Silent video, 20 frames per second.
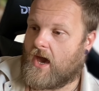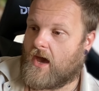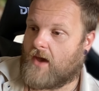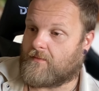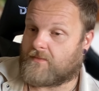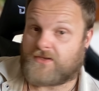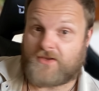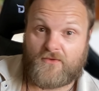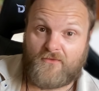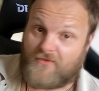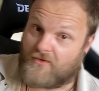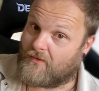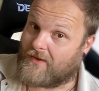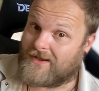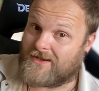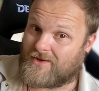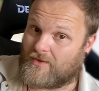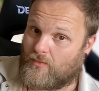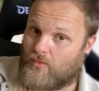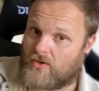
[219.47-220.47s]
So if you
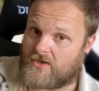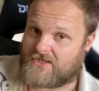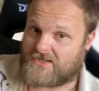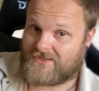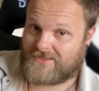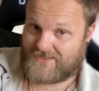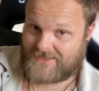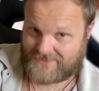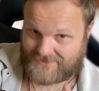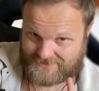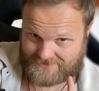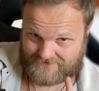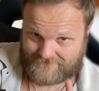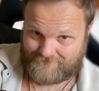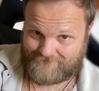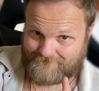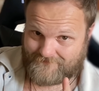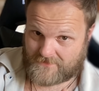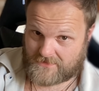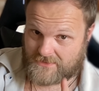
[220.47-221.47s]
end up watching this,
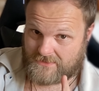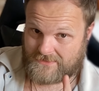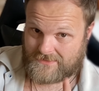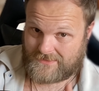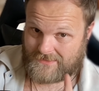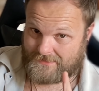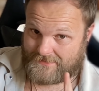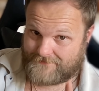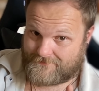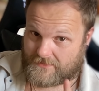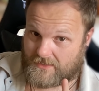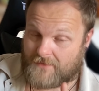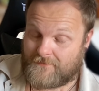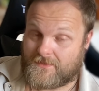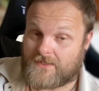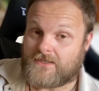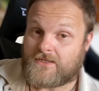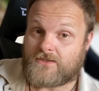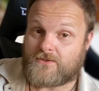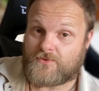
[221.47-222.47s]
I'm coming
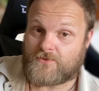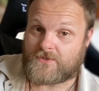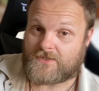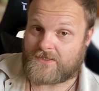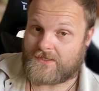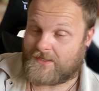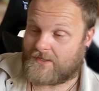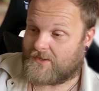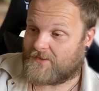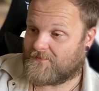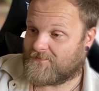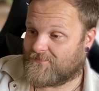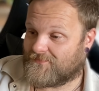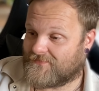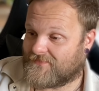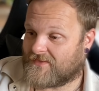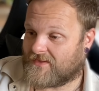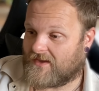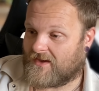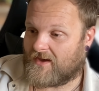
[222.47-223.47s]
to talk to you,
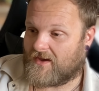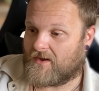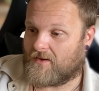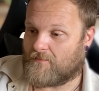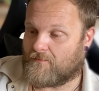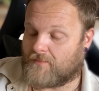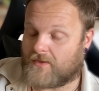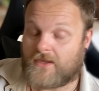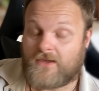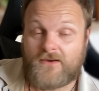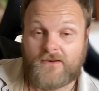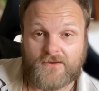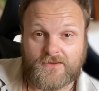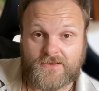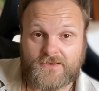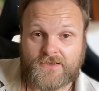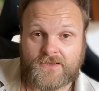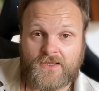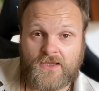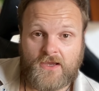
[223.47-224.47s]

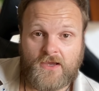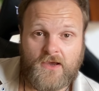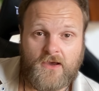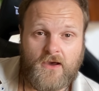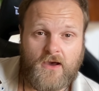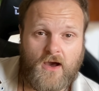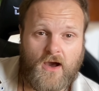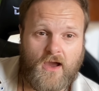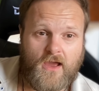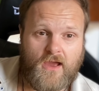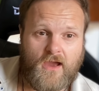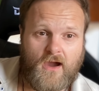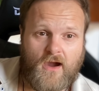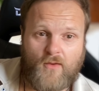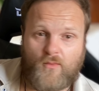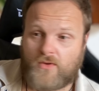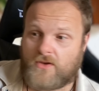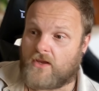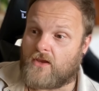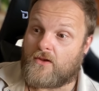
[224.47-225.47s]
because I
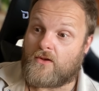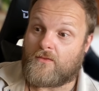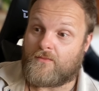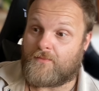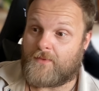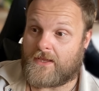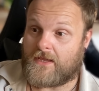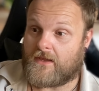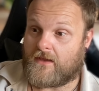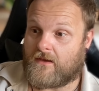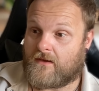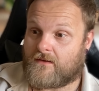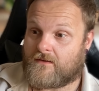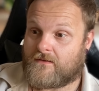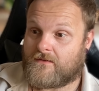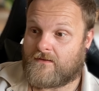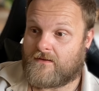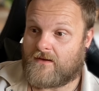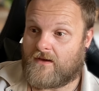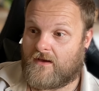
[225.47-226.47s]
want you to be,
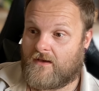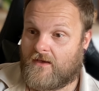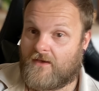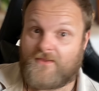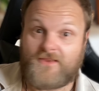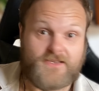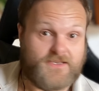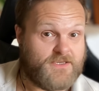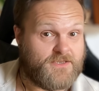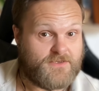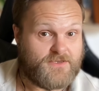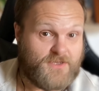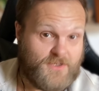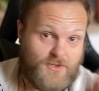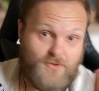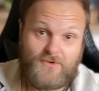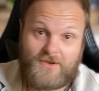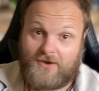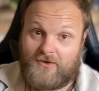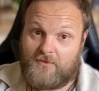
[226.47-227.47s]
this is to
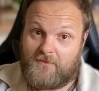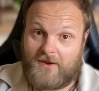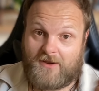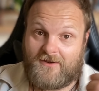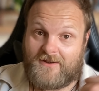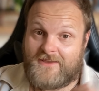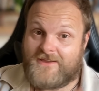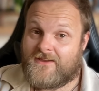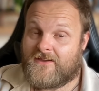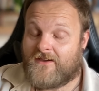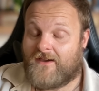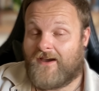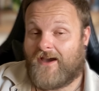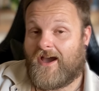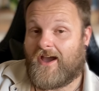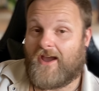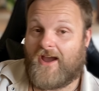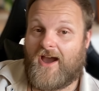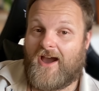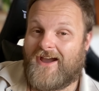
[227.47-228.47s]
you now apparently,
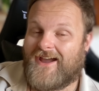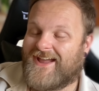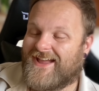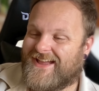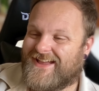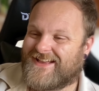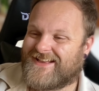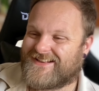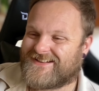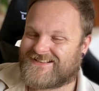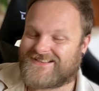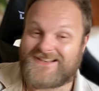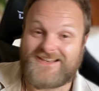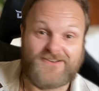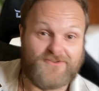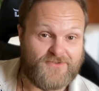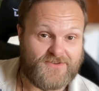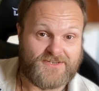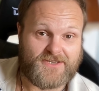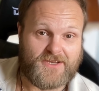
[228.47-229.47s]

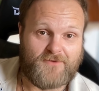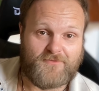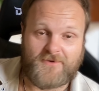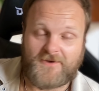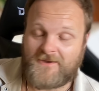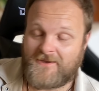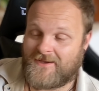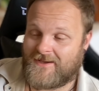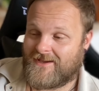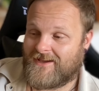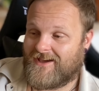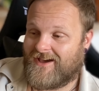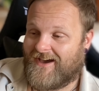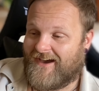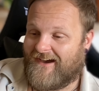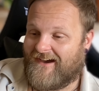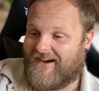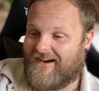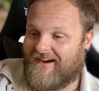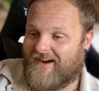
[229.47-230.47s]
Salil the Shaper,
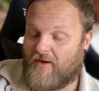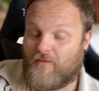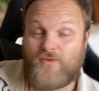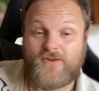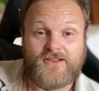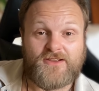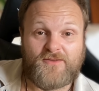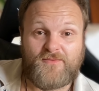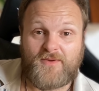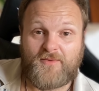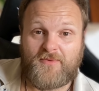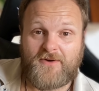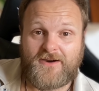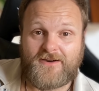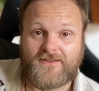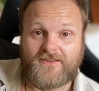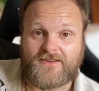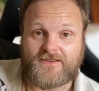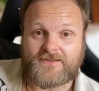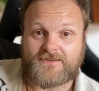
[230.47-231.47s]
I want you to be part
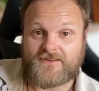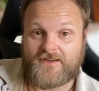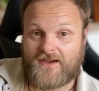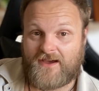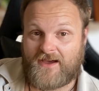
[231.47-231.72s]
of this.